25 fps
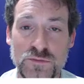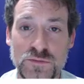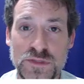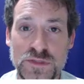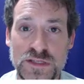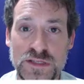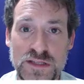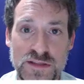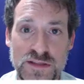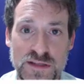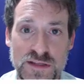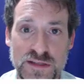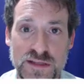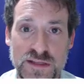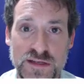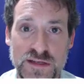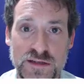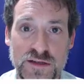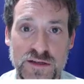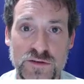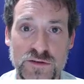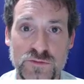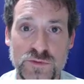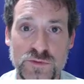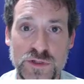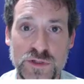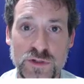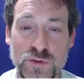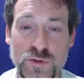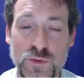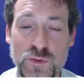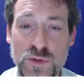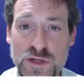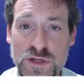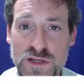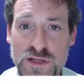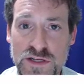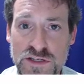anything like a real
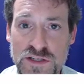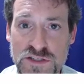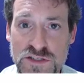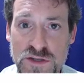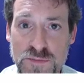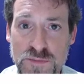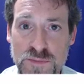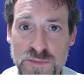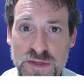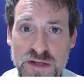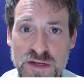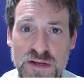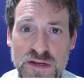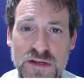organism,